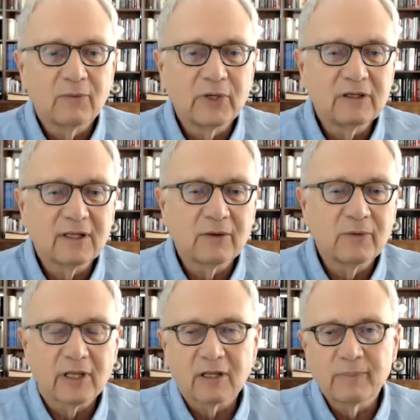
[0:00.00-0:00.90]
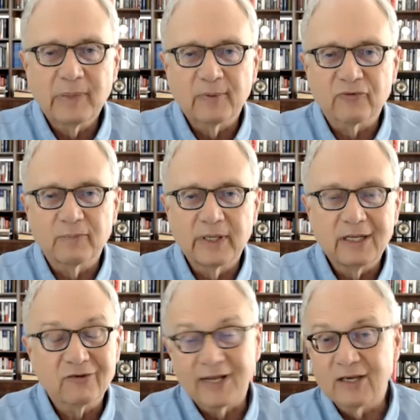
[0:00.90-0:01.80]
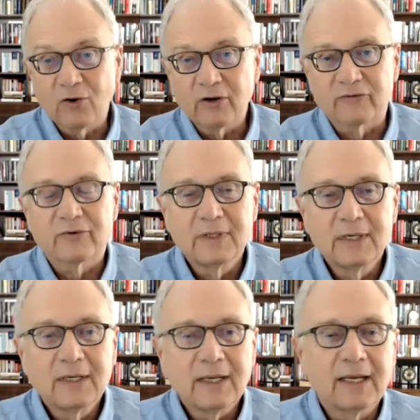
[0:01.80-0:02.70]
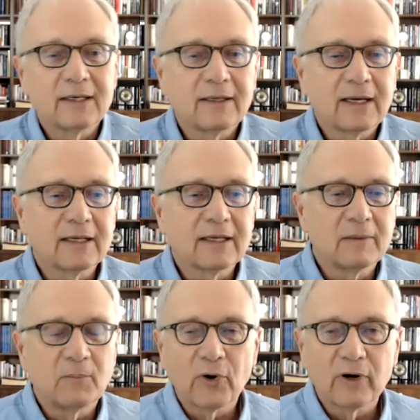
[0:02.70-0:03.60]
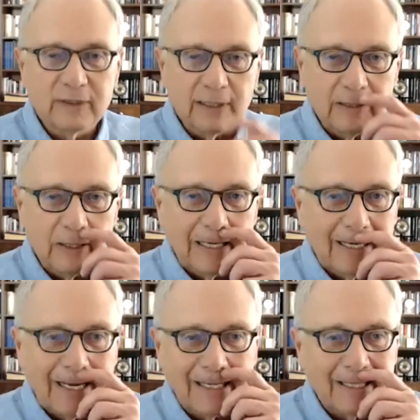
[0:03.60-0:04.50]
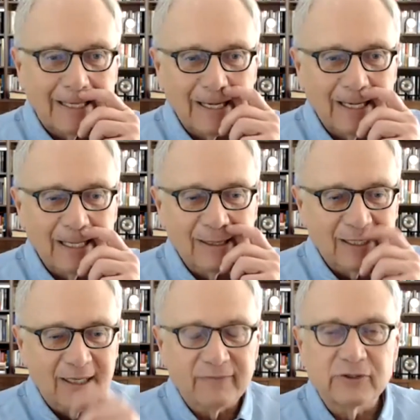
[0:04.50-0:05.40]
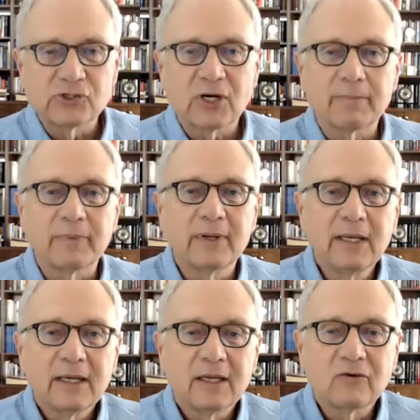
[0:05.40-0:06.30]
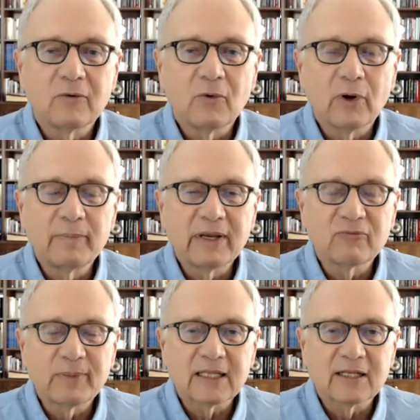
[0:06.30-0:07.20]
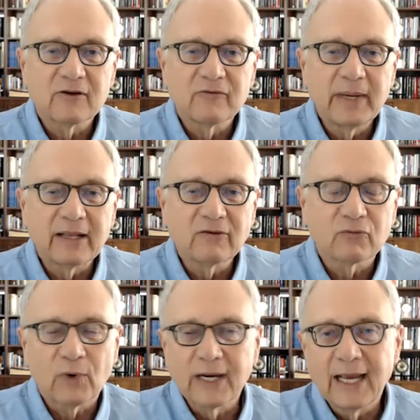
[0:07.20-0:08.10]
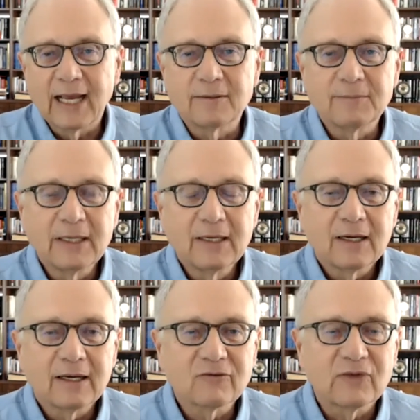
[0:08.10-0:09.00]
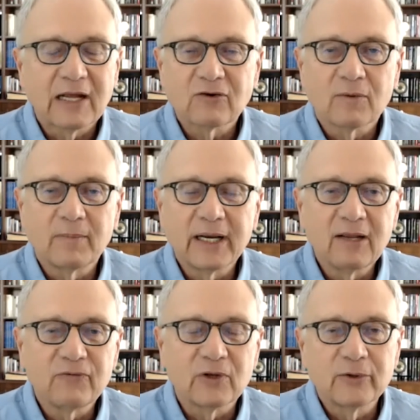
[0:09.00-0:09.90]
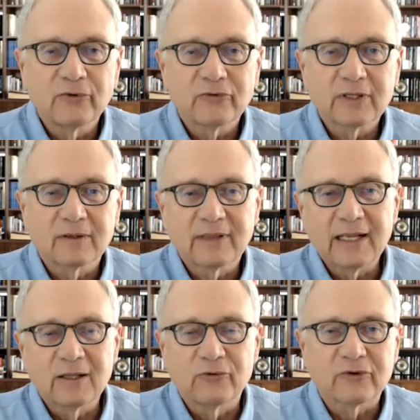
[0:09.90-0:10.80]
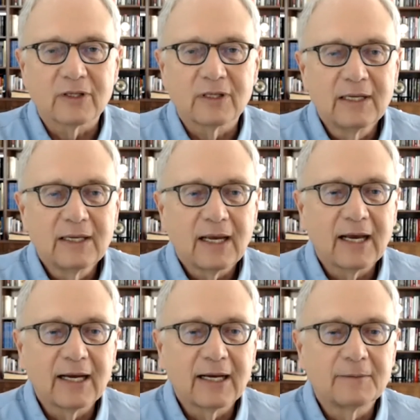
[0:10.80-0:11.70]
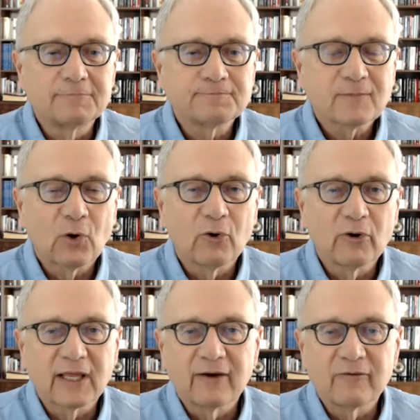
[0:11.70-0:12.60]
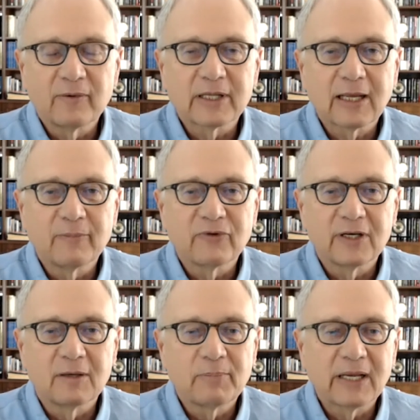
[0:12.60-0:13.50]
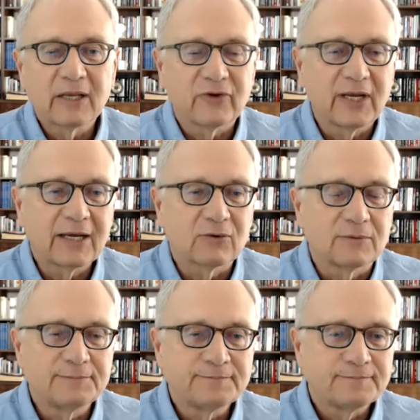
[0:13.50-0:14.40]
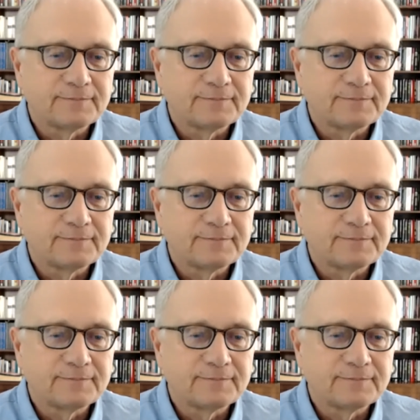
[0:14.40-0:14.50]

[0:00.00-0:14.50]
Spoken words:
And when you're dealing with other people's money, it's not yours. And the more of it that you can get and then leverage up into big speculative bets, why not? It's not your money. If you lose it, they lose it. Or the government comes in and bails you out.